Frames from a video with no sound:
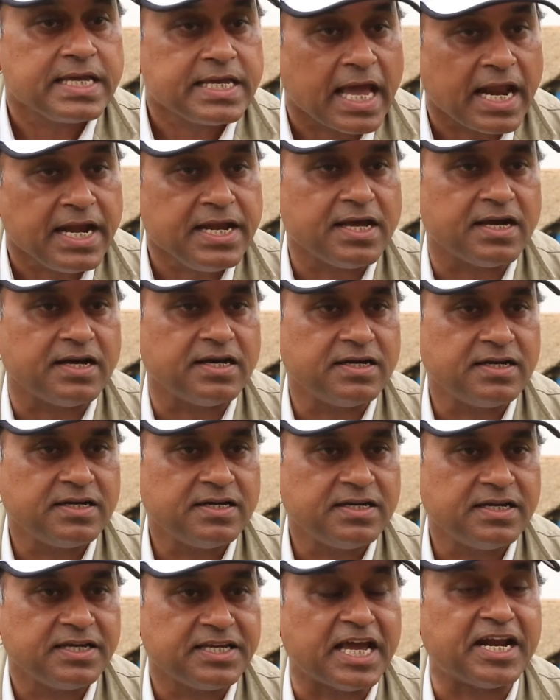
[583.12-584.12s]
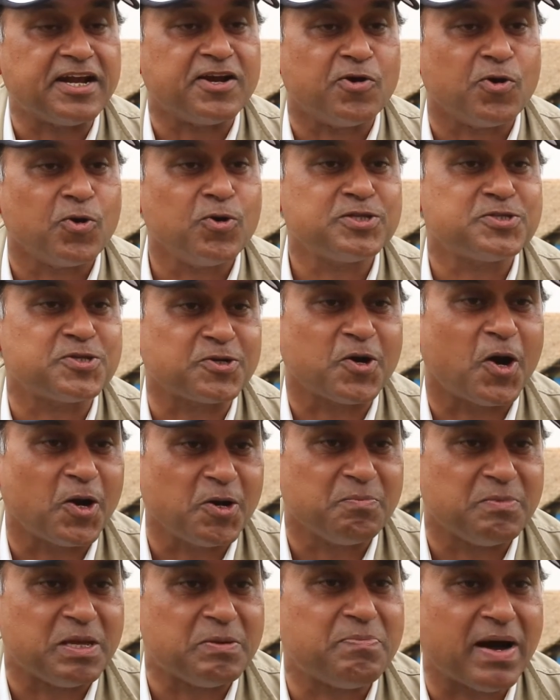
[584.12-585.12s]
Kenya can grow its
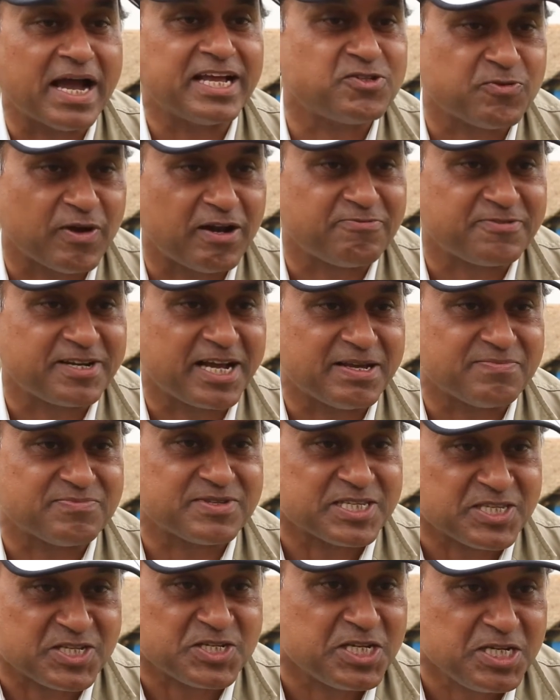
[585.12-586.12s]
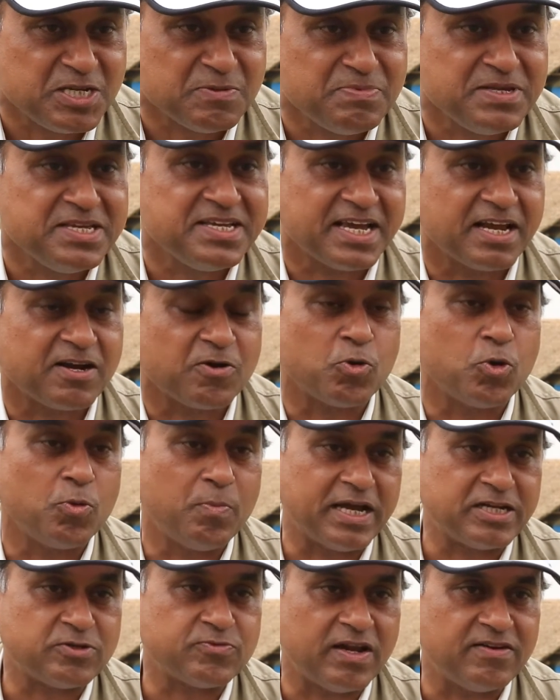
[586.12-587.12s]
economy by 12 times. Its GDP can grow
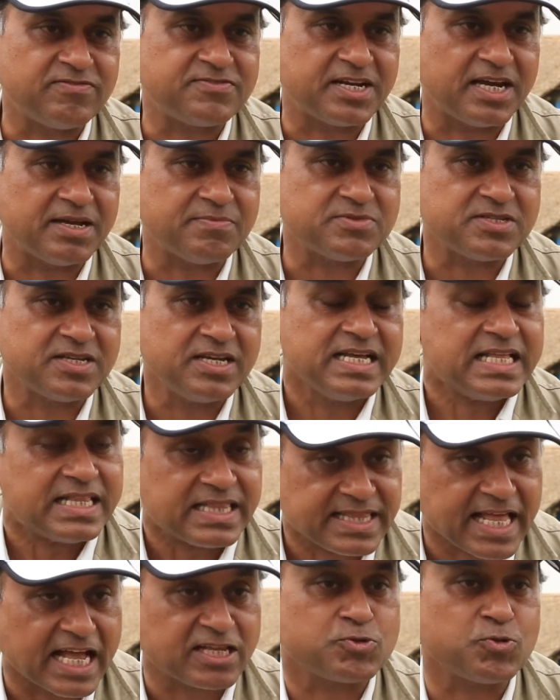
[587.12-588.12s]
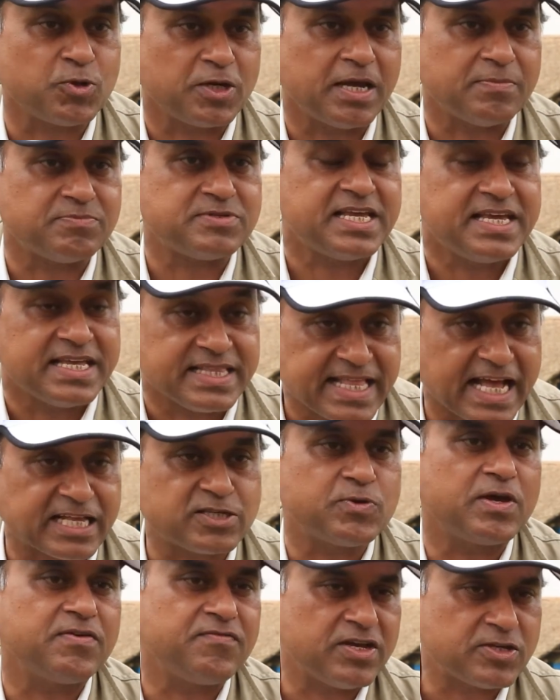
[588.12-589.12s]
by 12 times. That's what I'm saying.
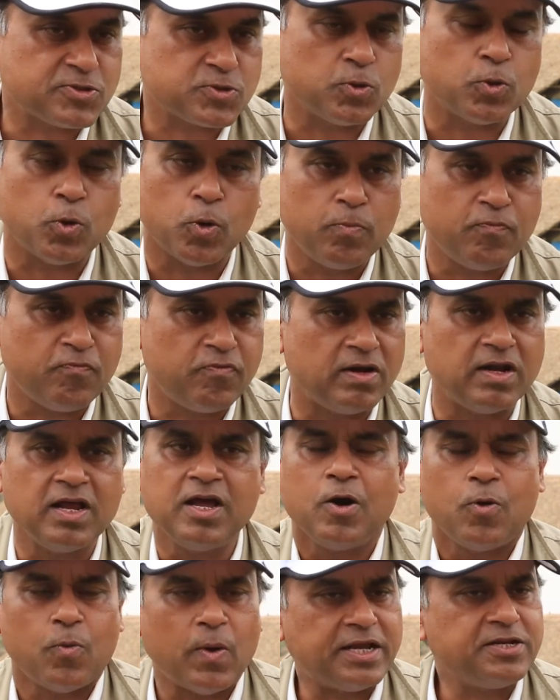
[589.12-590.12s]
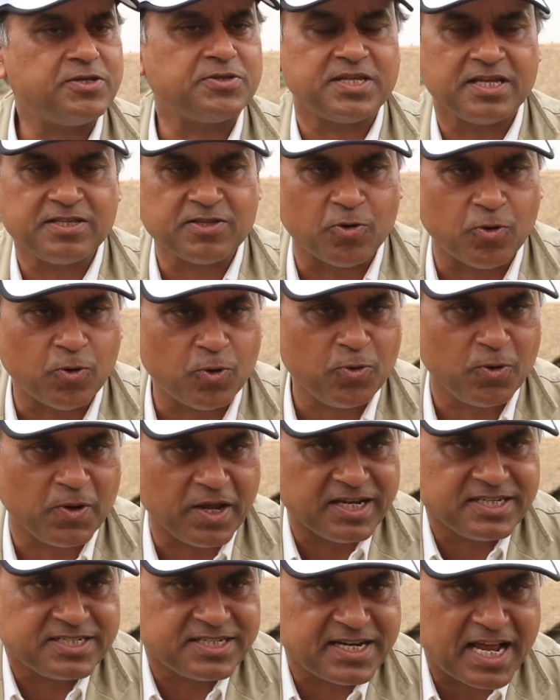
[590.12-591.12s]
That's why we are so hopeful. Why do you think the whole
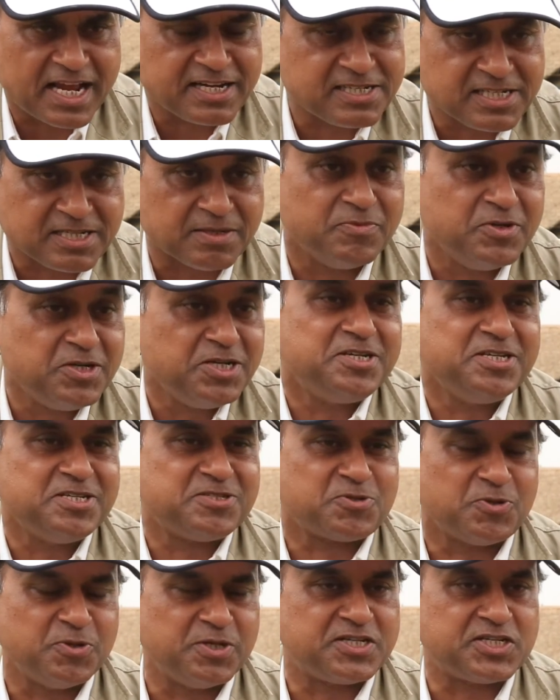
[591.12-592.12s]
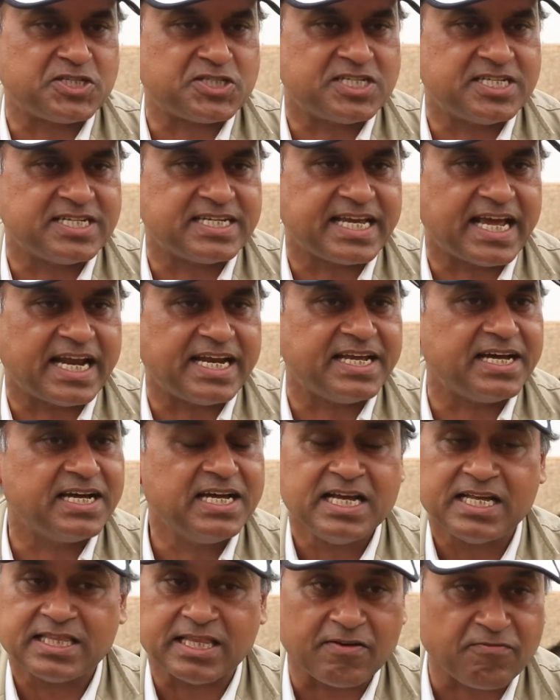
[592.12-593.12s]
international community is so interested in Kenya,
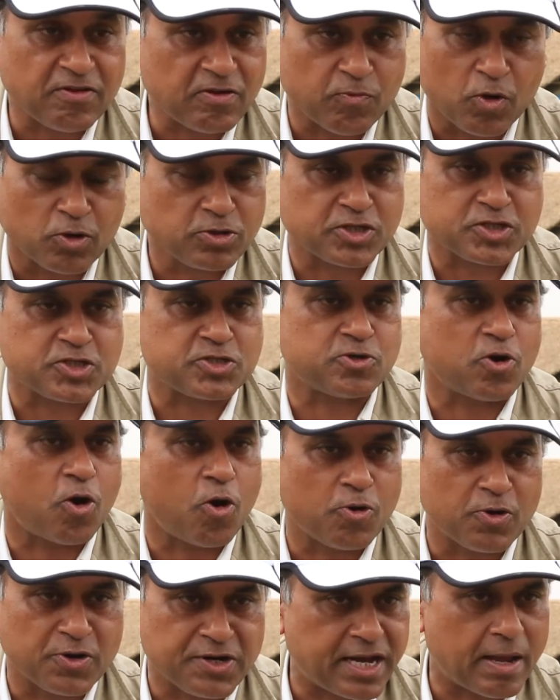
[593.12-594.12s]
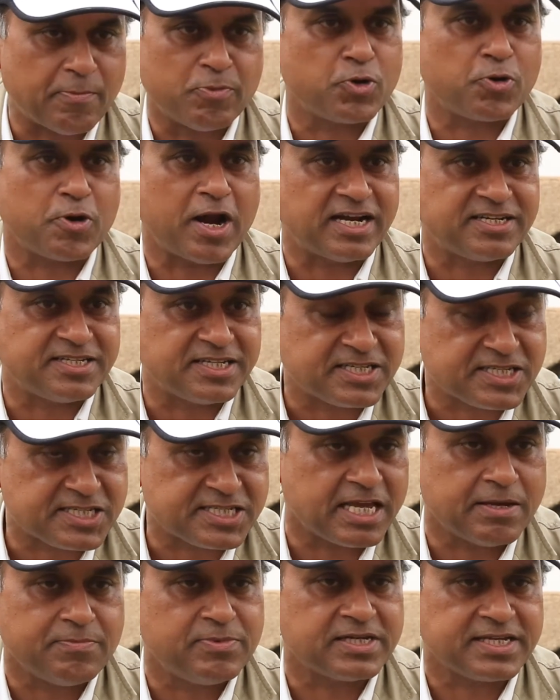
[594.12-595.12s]
that we want a strong, democratic,
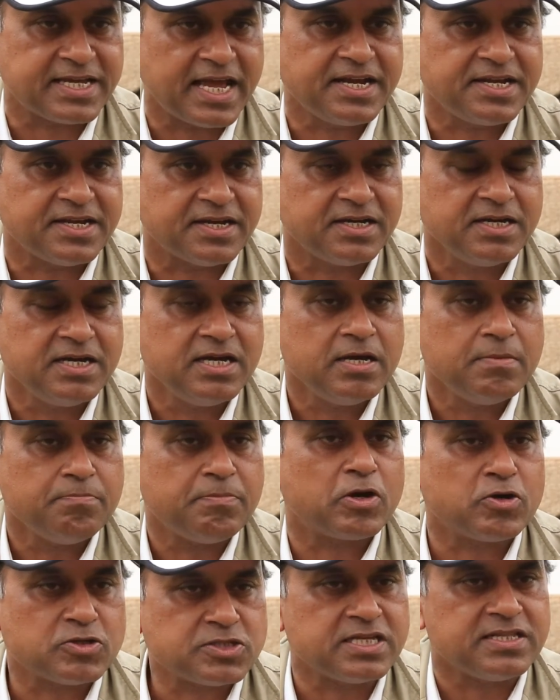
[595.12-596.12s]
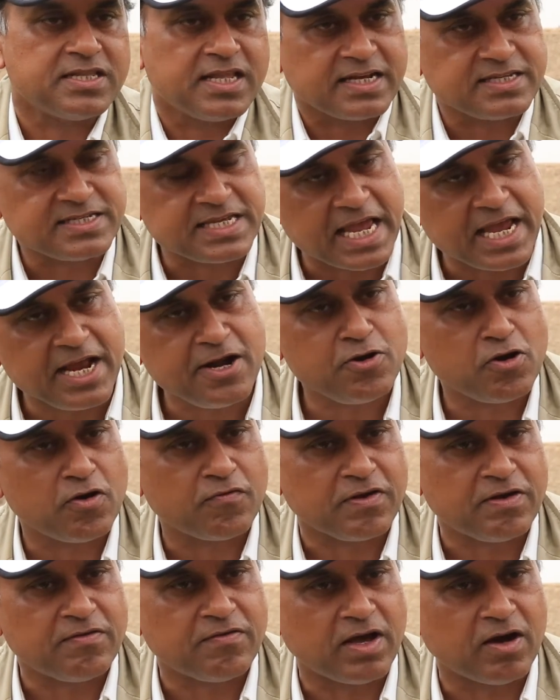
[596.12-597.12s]
stable Kenya? Because in that area
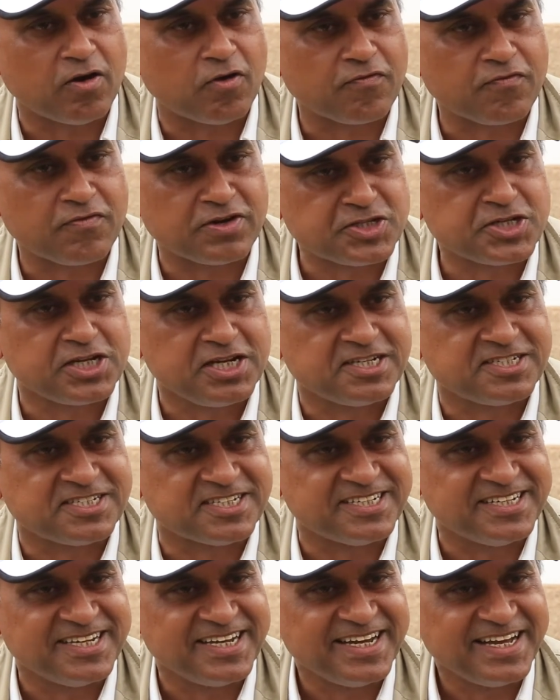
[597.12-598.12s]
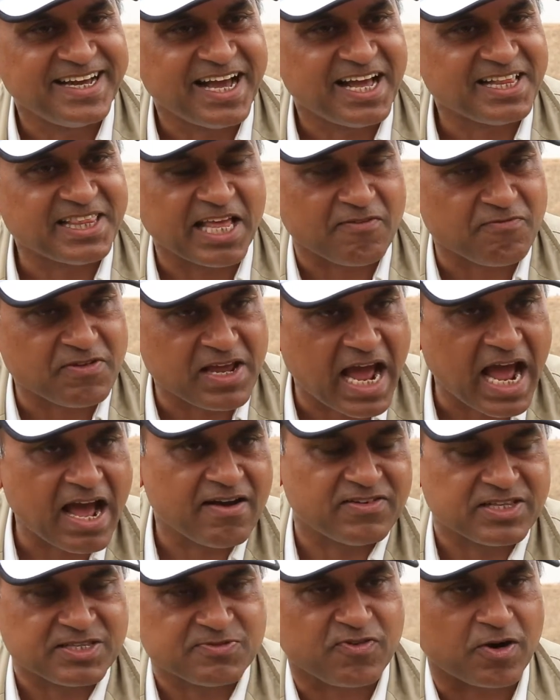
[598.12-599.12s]
of fragility that we
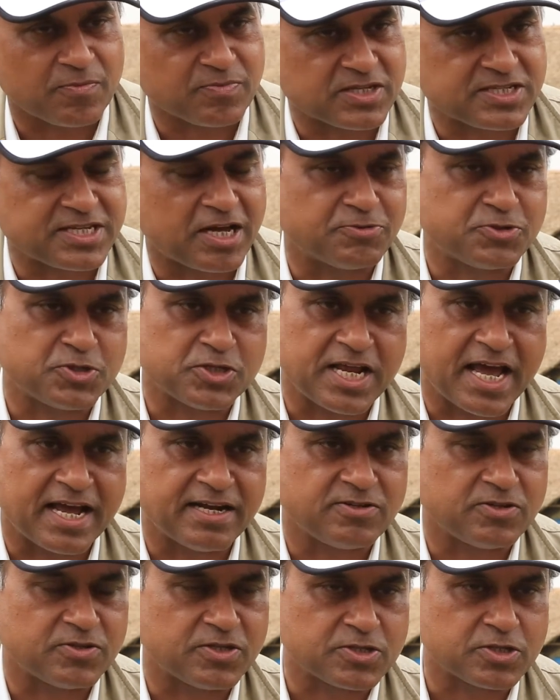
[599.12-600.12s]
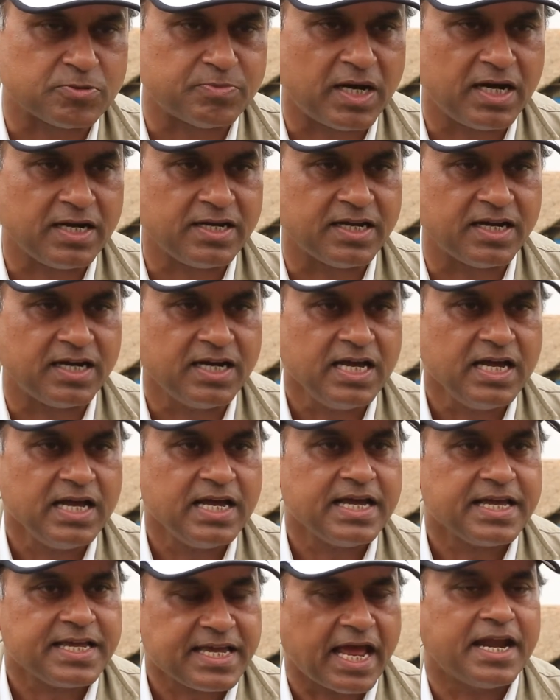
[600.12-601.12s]
have from the South Sudan to the Somalia,
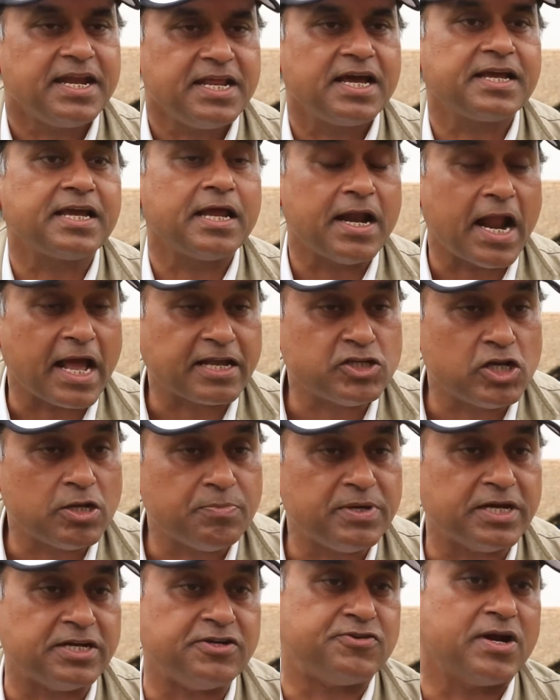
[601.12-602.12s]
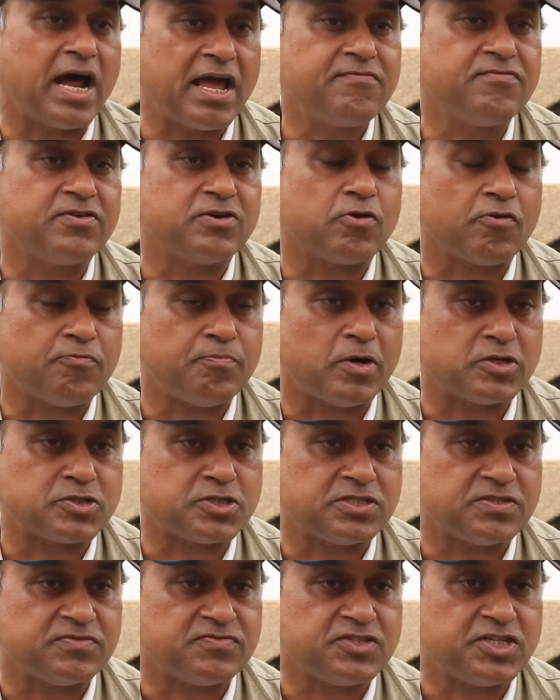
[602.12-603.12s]
Kenya can actually be a driver of
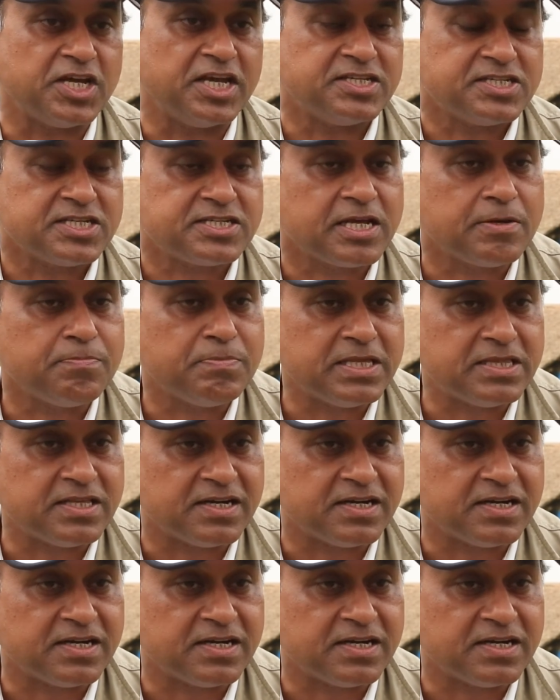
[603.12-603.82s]
positive change. It can be